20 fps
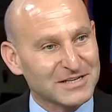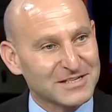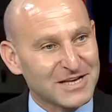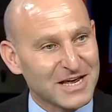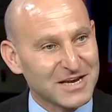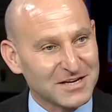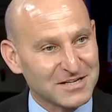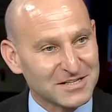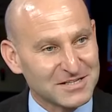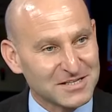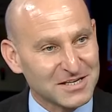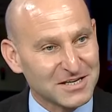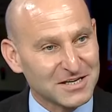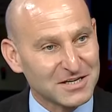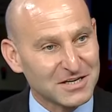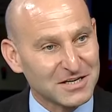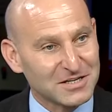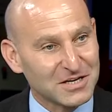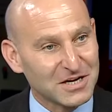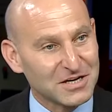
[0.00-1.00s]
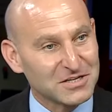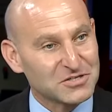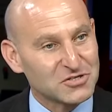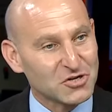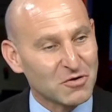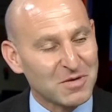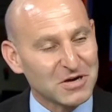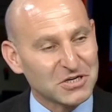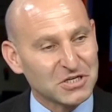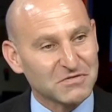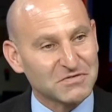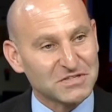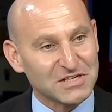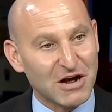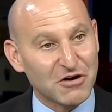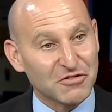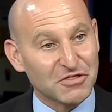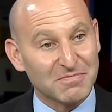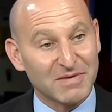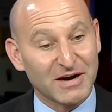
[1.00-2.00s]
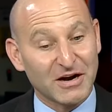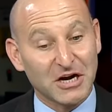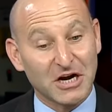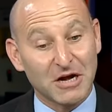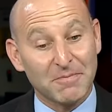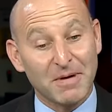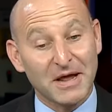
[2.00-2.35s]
ascendancy in, in so much of South America.